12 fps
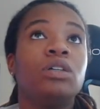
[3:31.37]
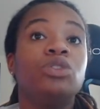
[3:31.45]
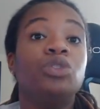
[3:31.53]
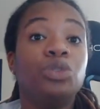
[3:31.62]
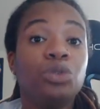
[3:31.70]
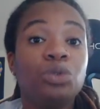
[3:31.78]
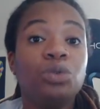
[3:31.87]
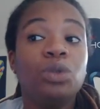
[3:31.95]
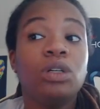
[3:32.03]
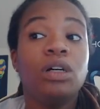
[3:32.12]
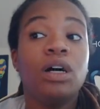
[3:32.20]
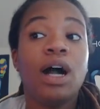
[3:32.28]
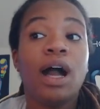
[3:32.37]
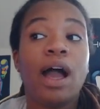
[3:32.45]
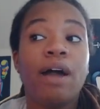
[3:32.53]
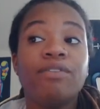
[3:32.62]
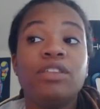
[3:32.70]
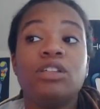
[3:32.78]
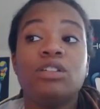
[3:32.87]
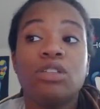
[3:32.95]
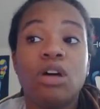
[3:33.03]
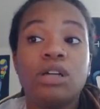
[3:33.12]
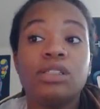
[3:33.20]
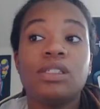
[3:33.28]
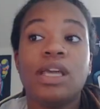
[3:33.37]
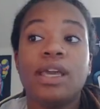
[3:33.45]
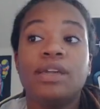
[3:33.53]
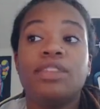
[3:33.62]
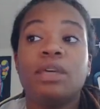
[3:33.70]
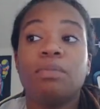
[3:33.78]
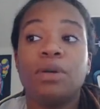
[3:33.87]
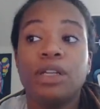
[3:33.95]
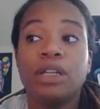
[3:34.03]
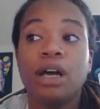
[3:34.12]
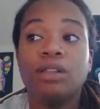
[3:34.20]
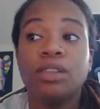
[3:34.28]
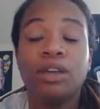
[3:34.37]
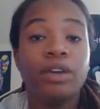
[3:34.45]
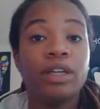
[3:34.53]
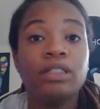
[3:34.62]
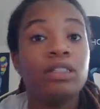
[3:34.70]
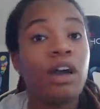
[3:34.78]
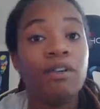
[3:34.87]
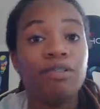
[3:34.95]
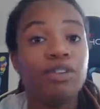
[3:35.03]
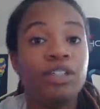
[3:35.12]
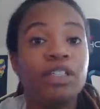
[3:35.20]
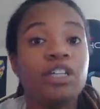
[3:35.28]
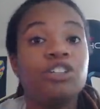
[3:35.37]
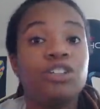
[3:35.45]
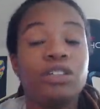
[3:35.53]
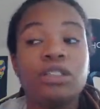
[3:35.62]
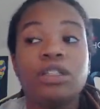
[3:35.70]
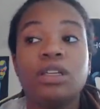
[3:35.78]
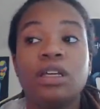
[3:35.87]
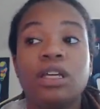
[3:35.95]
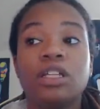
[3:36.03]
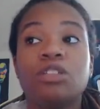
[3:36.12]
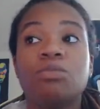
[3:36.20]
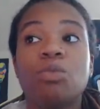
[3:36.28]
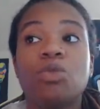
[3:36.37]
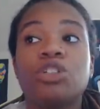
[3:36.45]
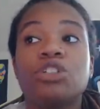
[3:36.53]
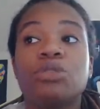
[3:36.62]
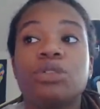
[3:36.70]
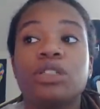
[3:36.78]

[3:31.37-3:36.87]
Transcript: do have these thoughts and they put it out there, it's not for attention seeking. It's more so in